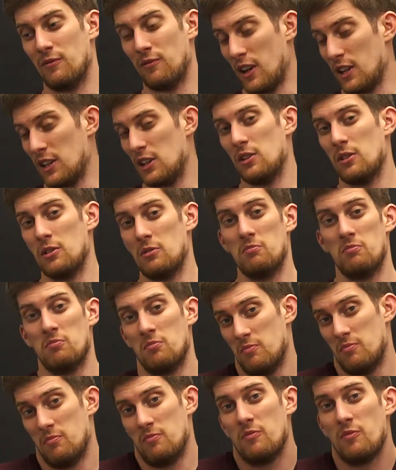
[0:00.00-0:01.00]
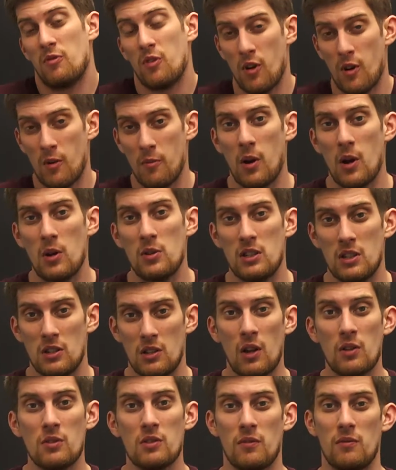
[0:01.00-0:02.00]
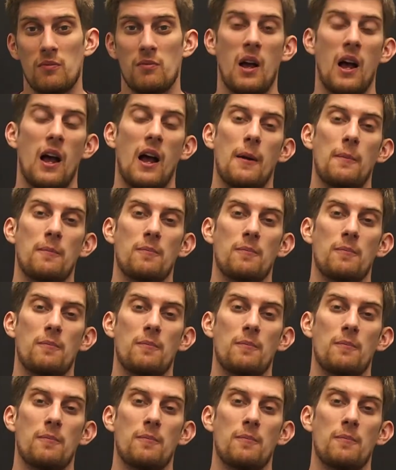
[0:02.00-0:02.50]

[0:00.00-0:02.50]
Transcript: thank you for posting loads of,